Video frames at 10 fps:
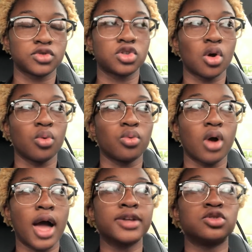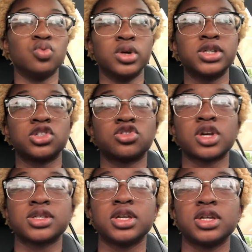So I would
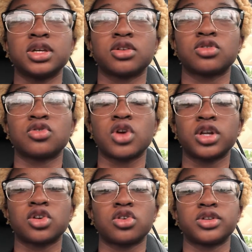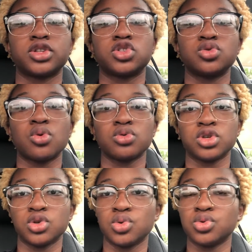suggest getting a credit card that you
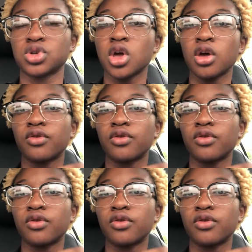only use